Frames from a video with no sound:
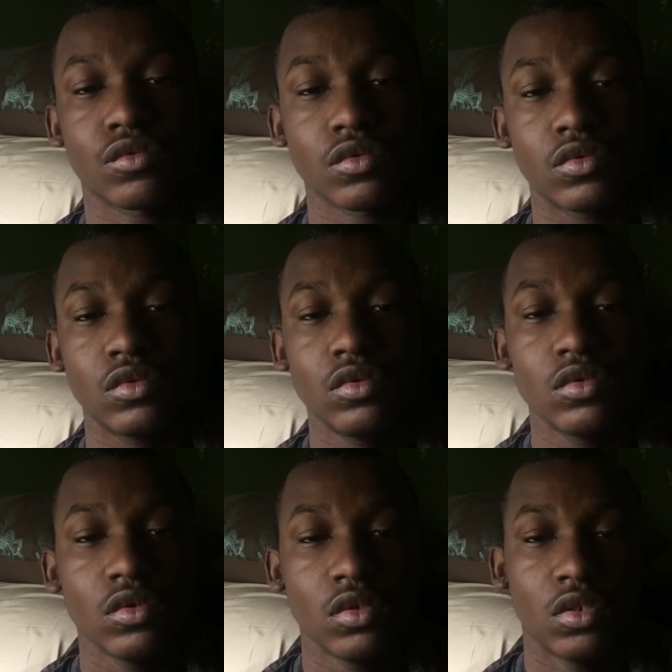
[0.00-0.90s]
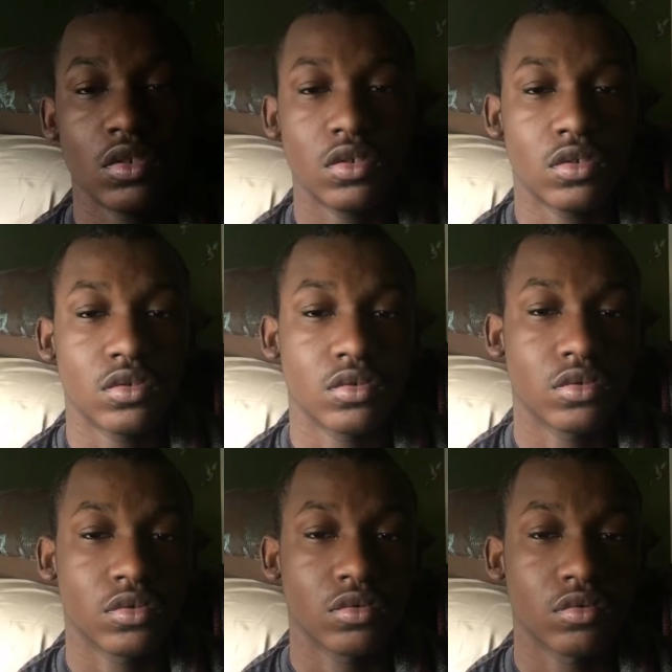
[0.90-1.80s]

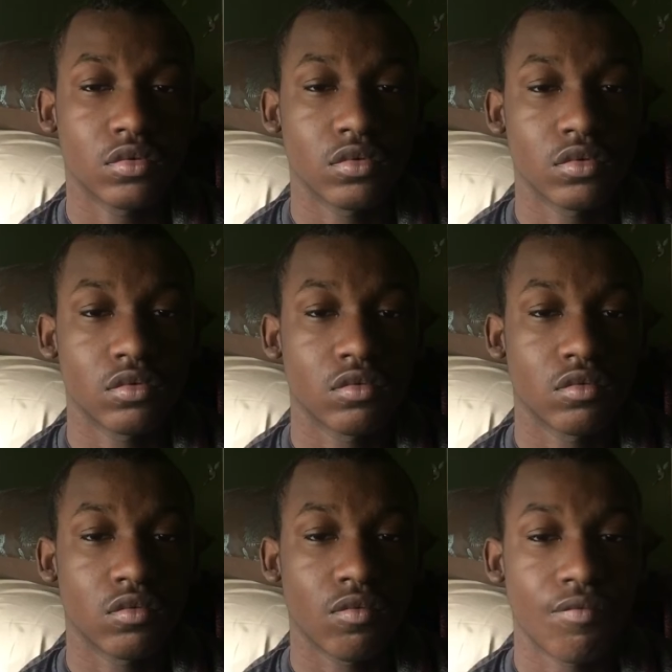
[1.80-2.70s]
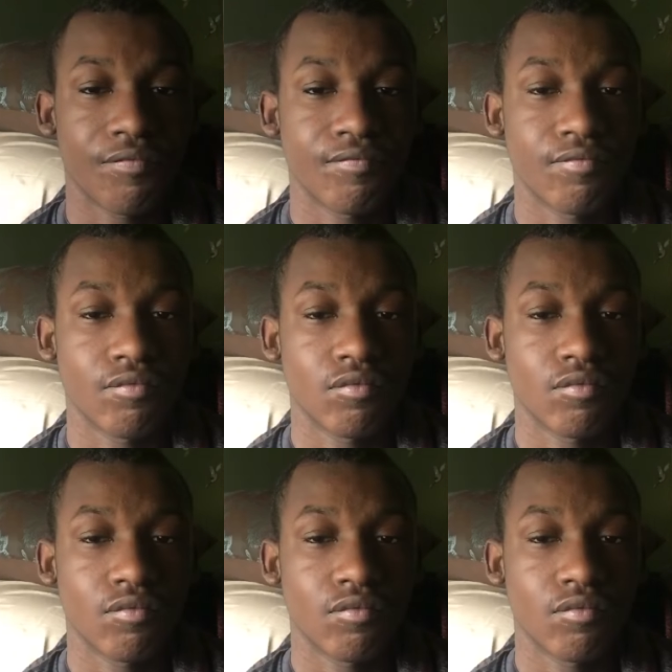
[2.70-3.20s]
No one is speaking in this clip.